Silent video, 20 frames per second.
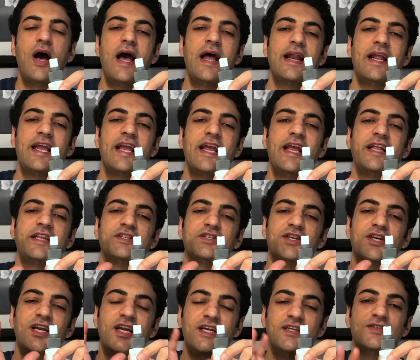and it
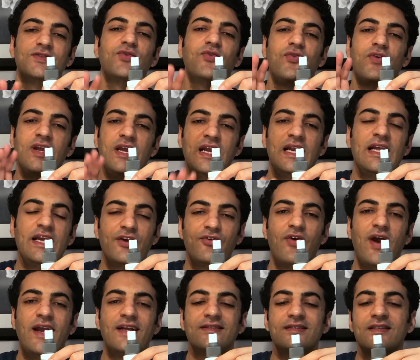is really
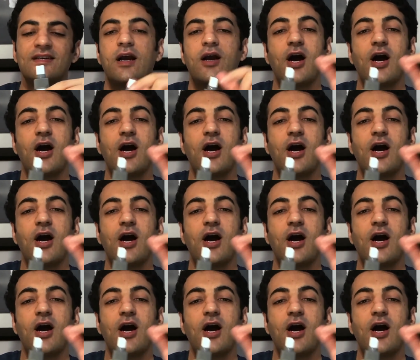great.